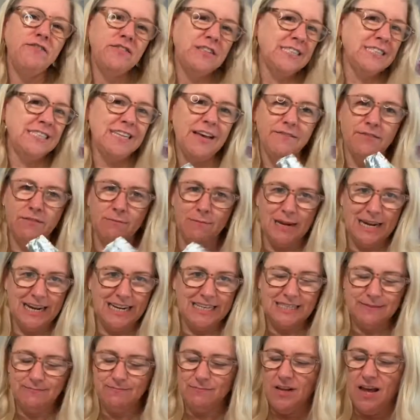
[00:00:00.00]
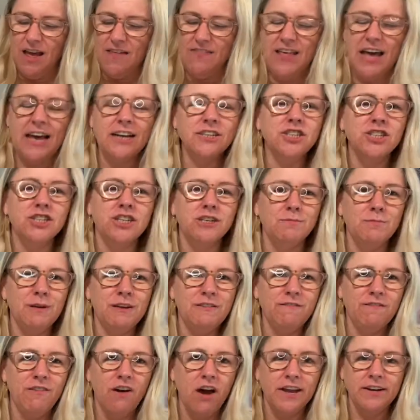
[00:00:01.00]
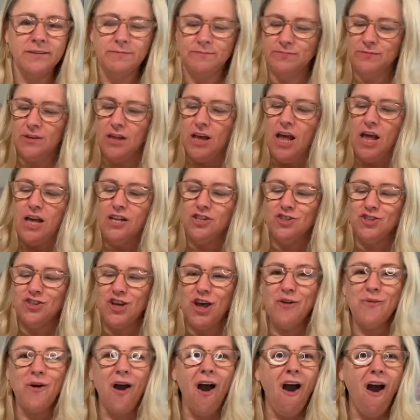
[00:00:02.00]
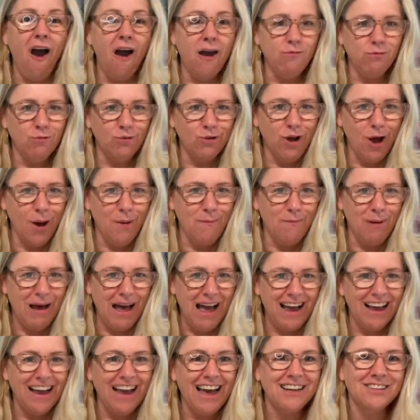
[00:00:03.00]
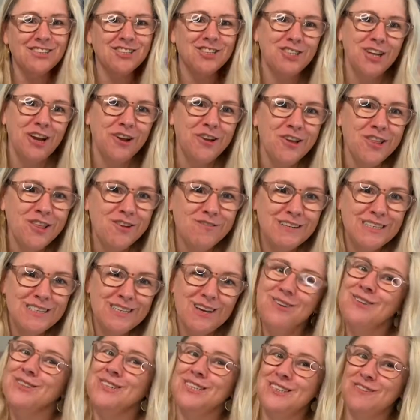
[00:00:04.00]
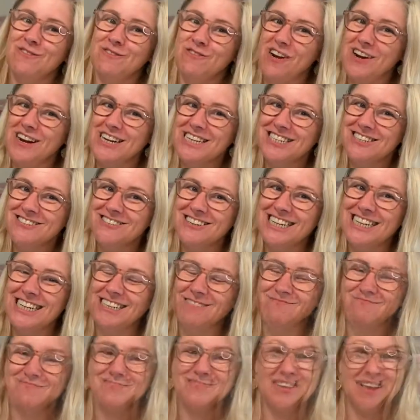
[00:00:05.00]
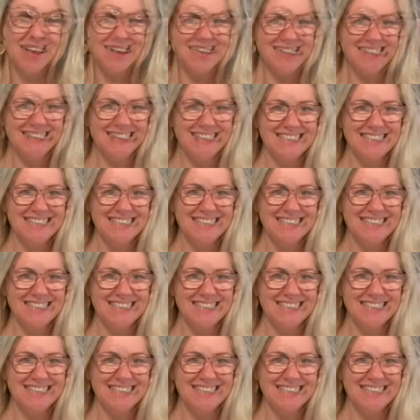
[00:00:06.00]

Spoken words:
to 7 minutes, and that should be fine. So I will come back and show you the results very shortly. Okay.